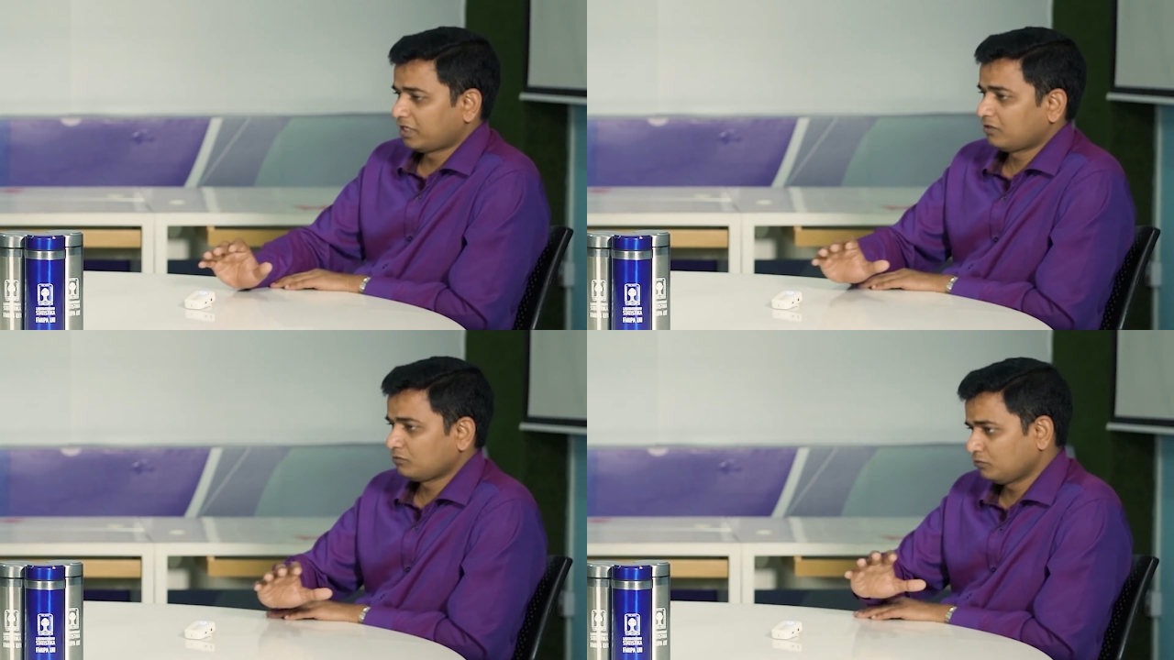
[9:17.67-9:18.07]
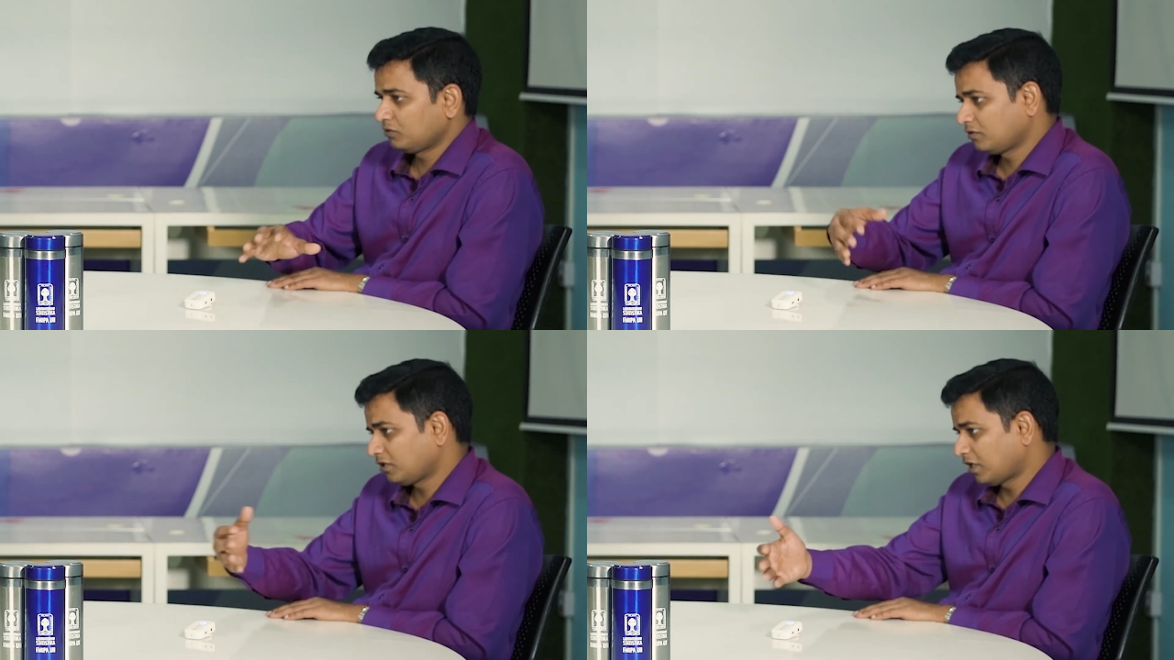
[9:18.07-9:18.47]
That
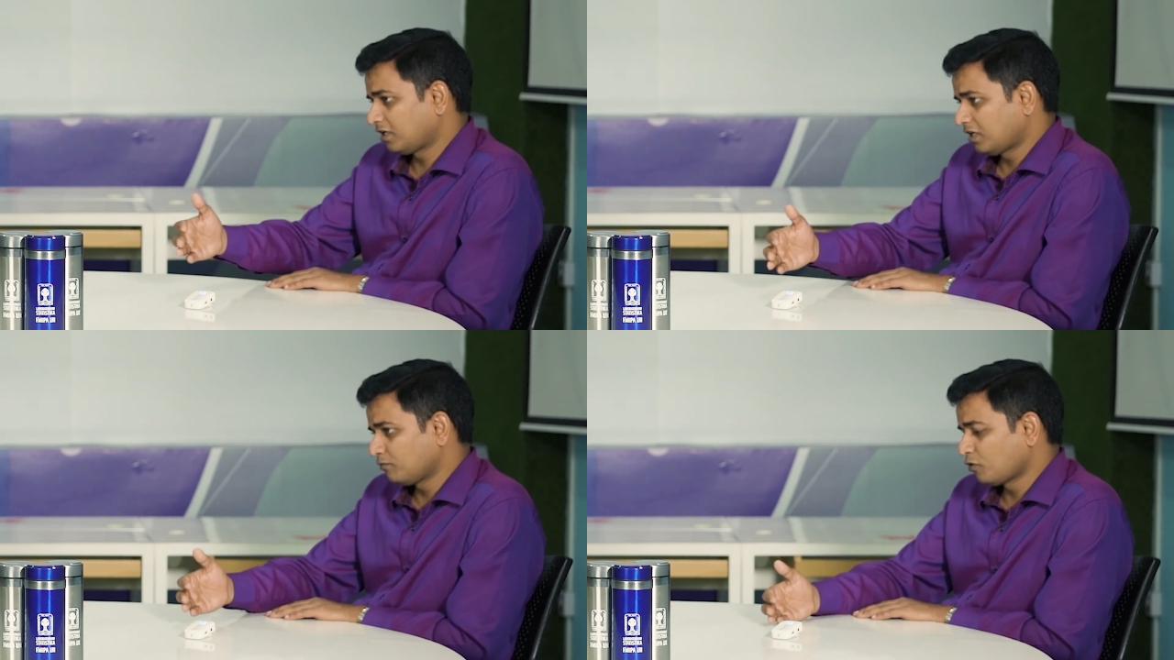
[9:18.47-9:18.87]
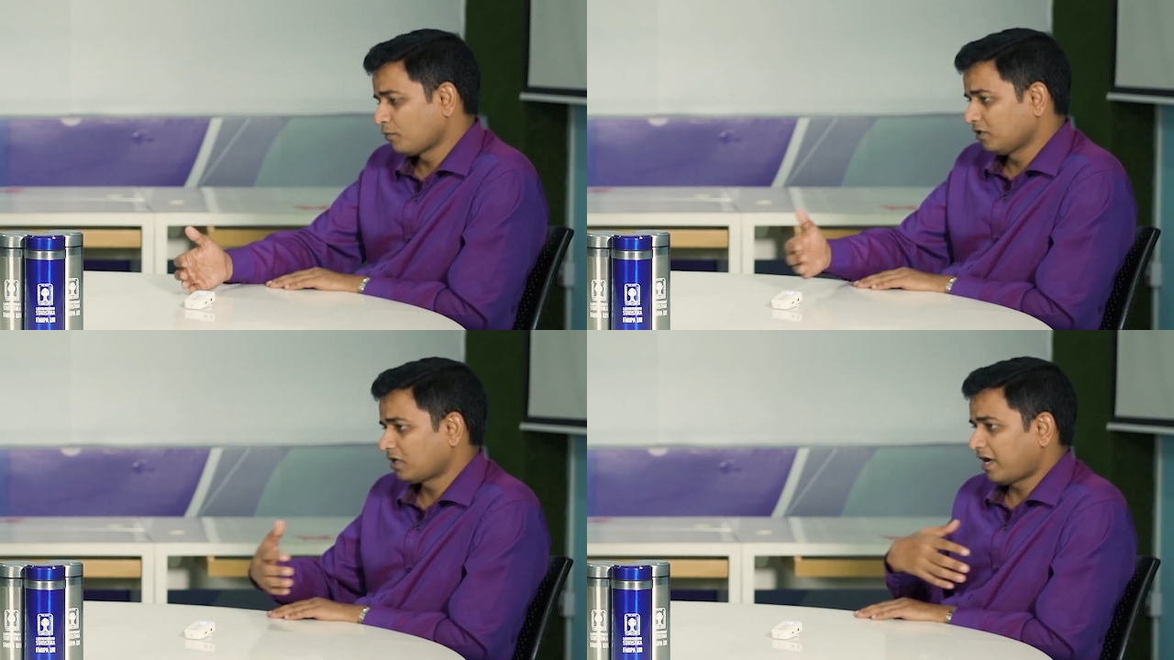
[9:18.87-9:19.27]
at that
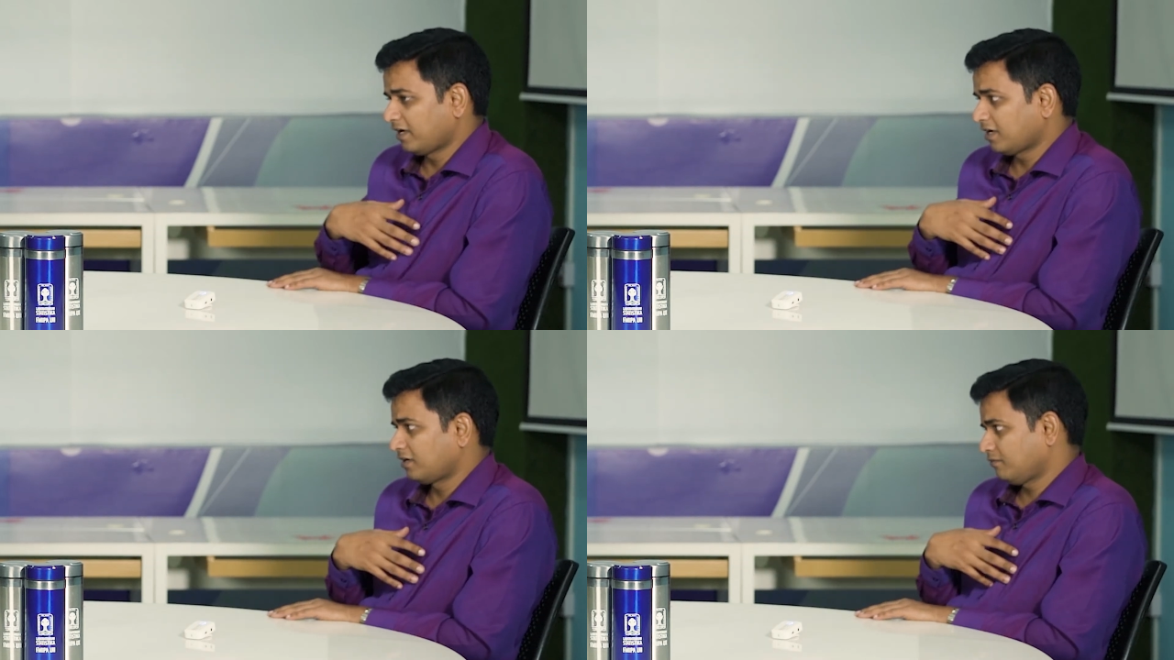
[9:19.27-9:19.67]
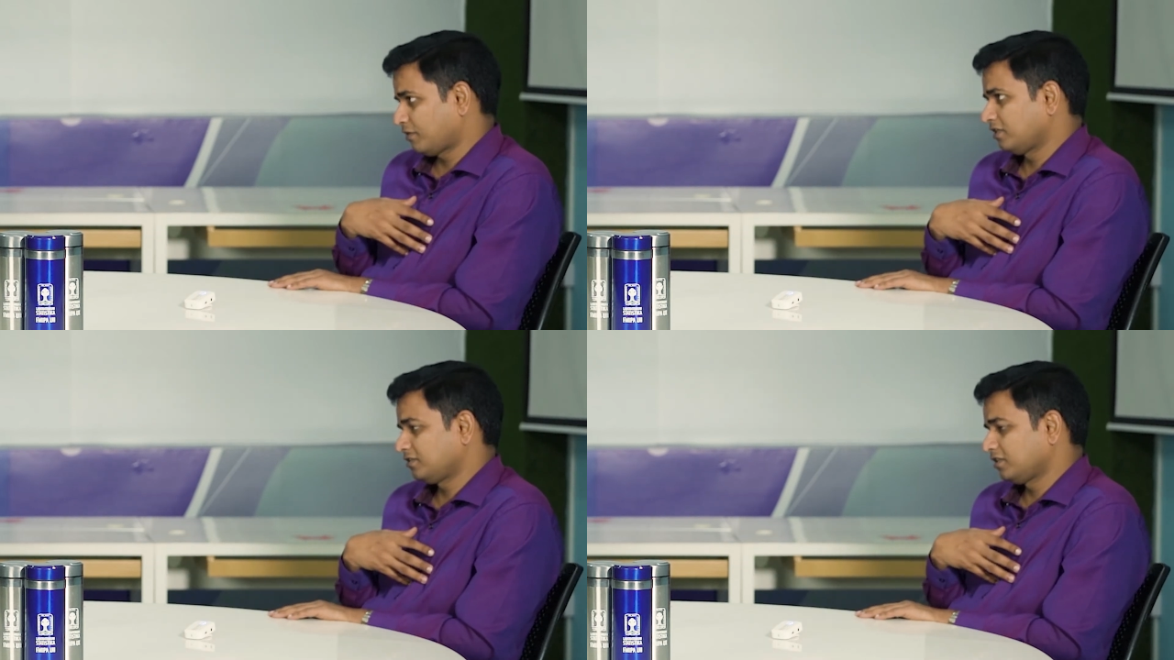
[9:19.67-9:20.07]
moment I
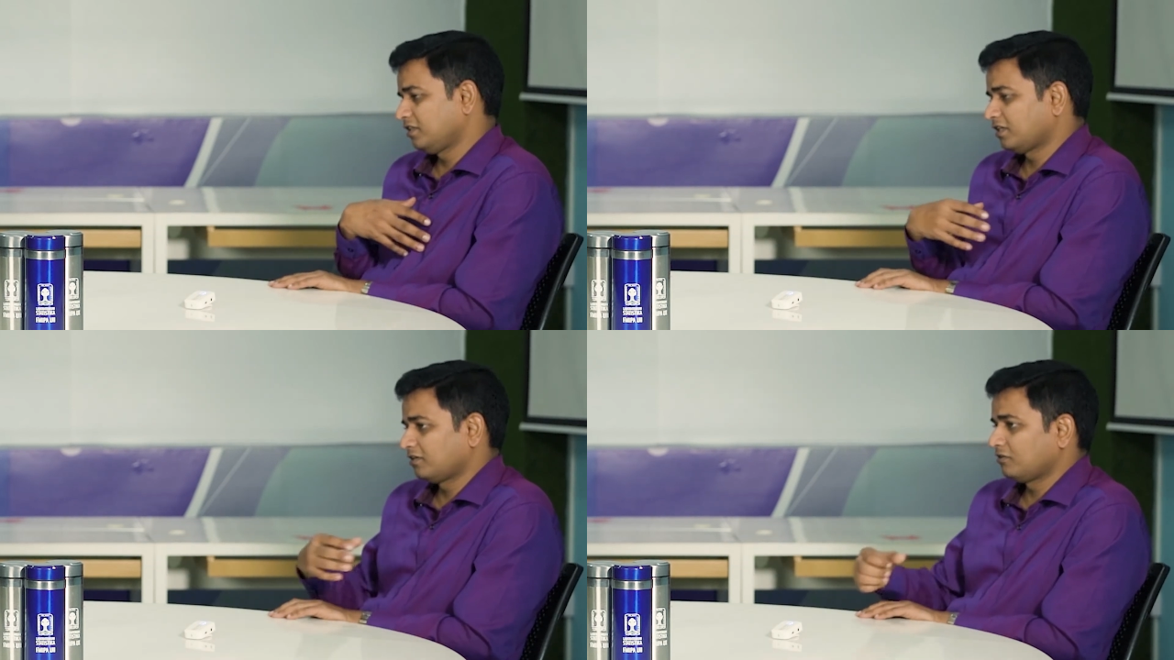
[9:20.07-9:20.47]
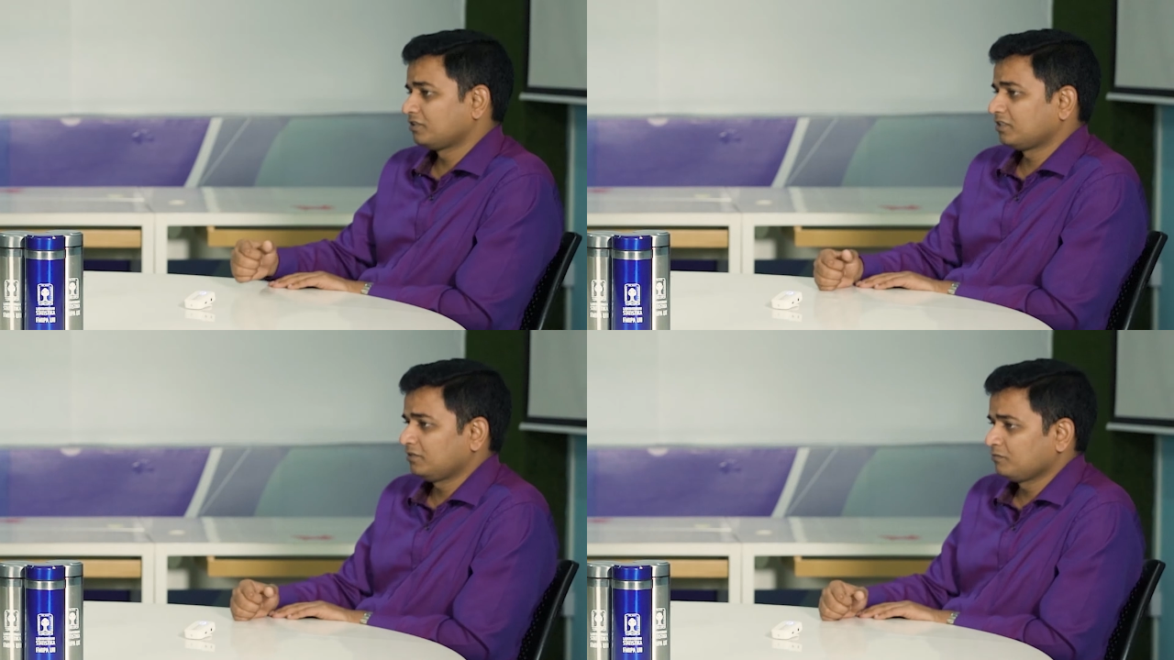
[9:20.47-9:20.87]
personally
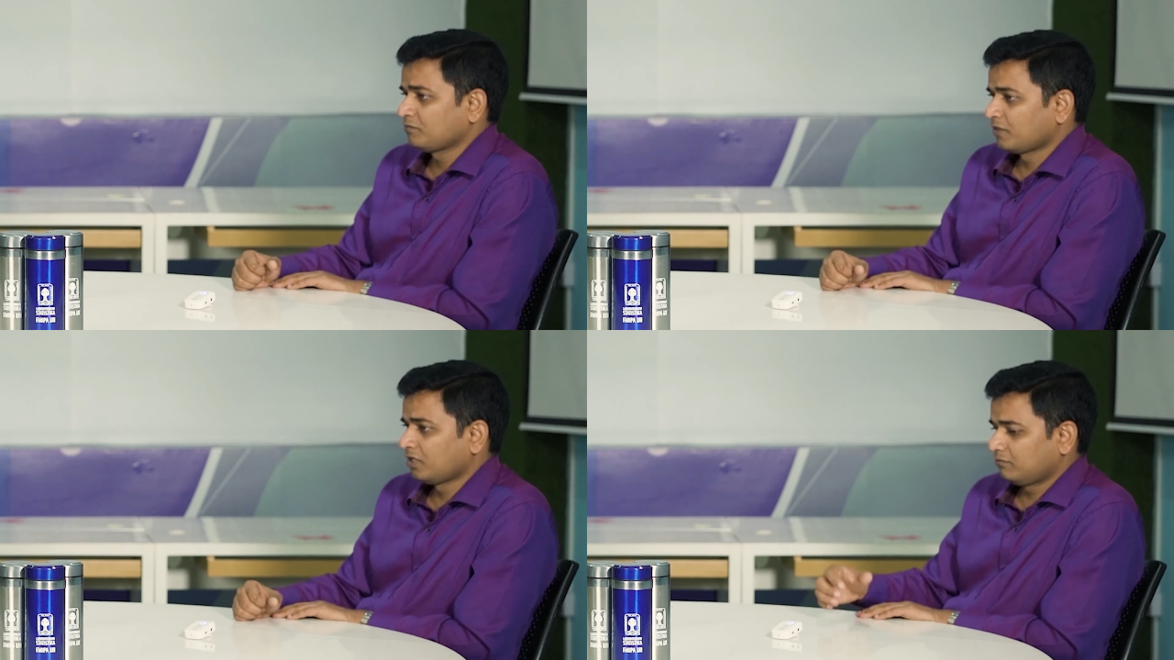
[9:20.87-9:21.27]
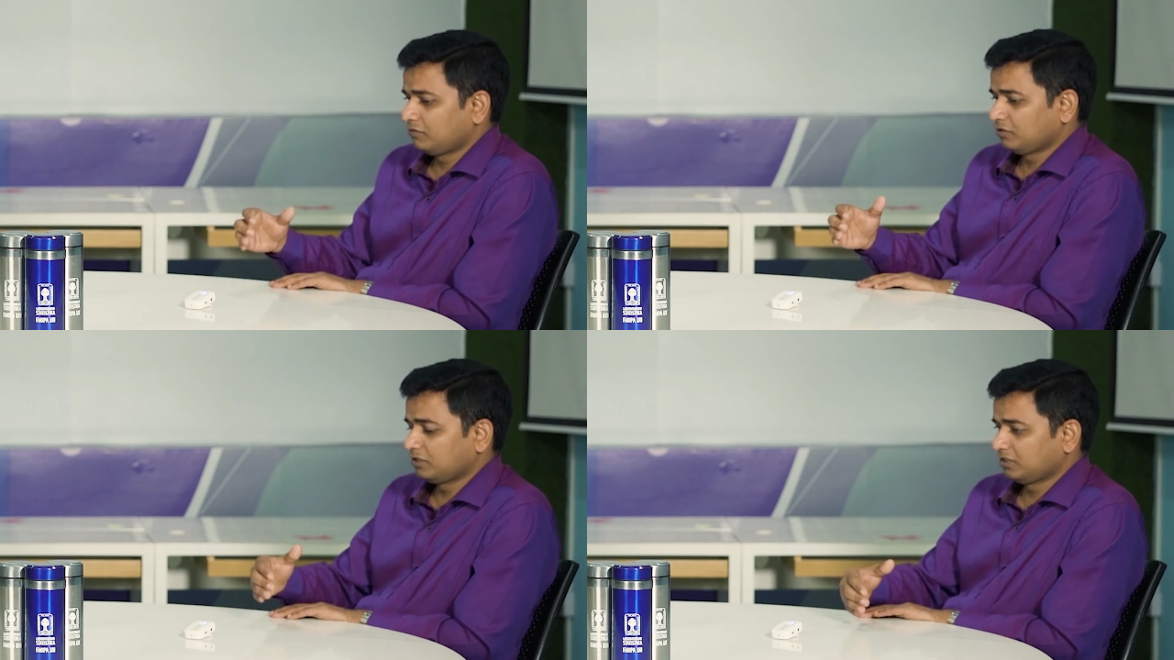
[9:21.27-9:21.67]
cannot say,
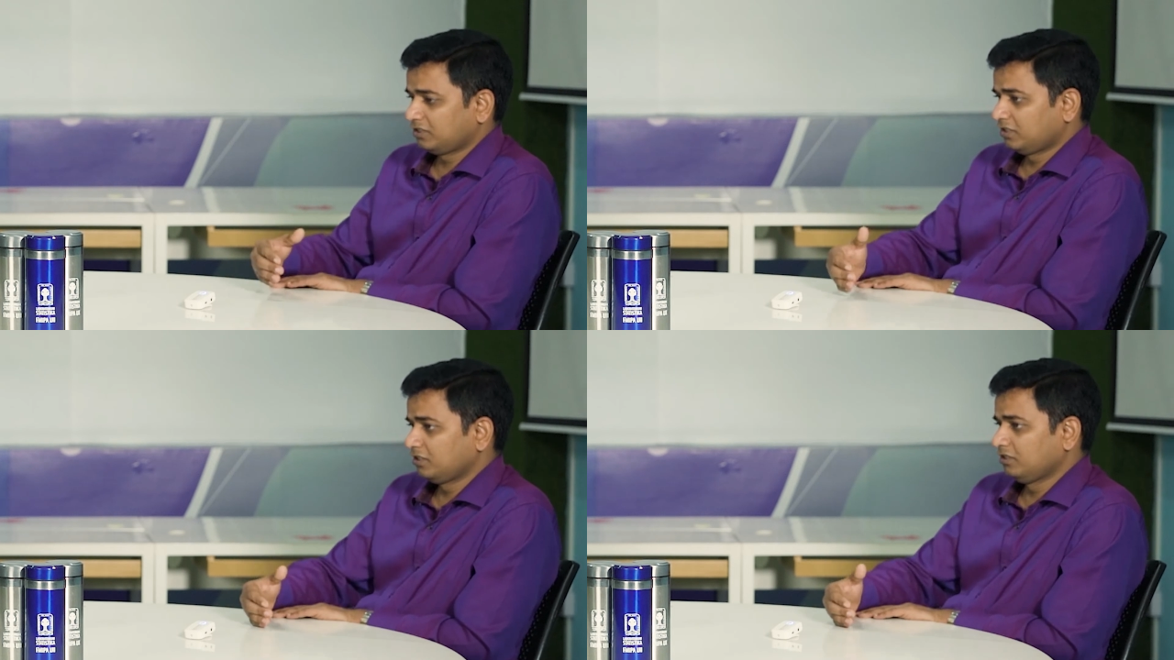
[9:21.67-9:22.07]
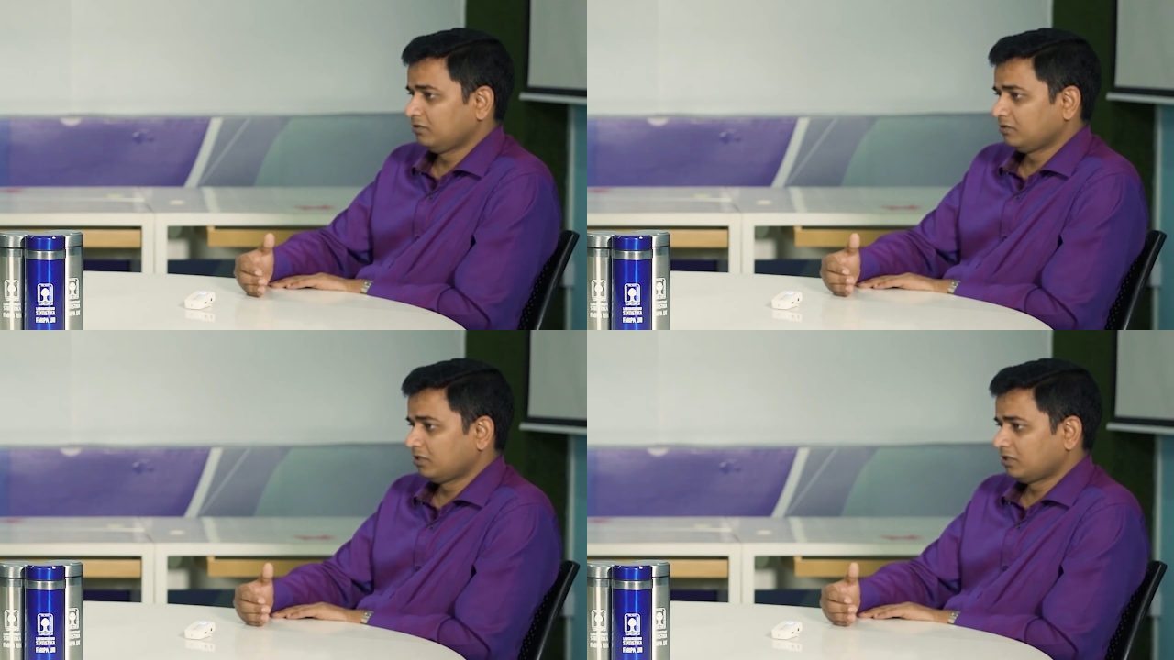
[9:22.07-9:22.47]
because the
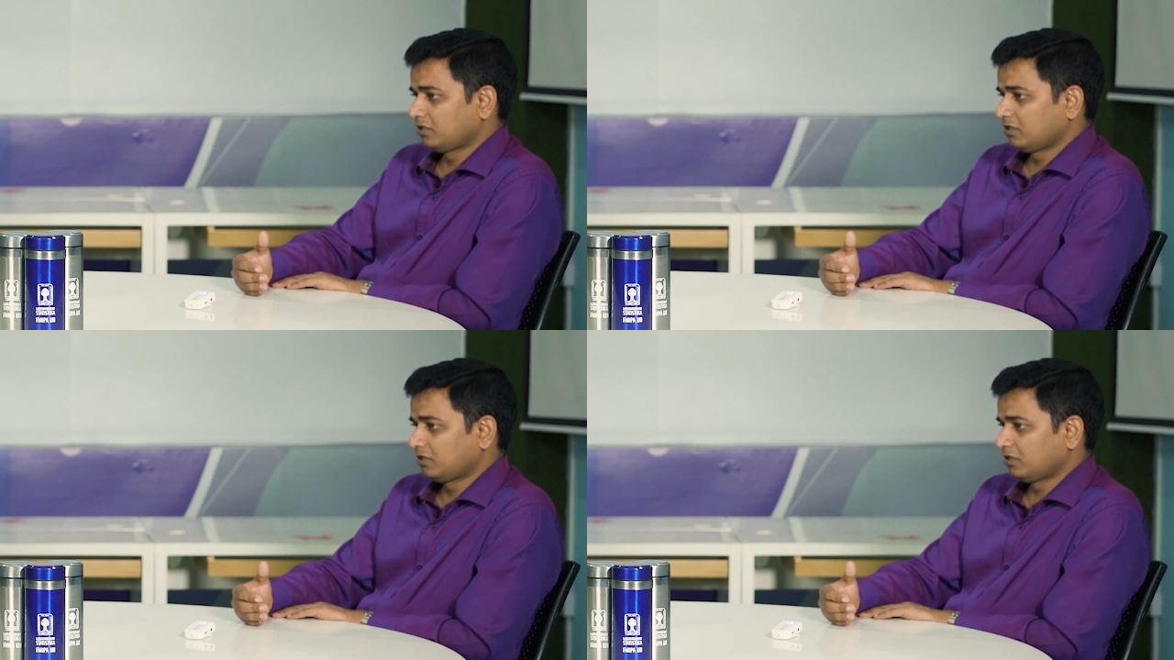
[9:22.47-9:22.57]
study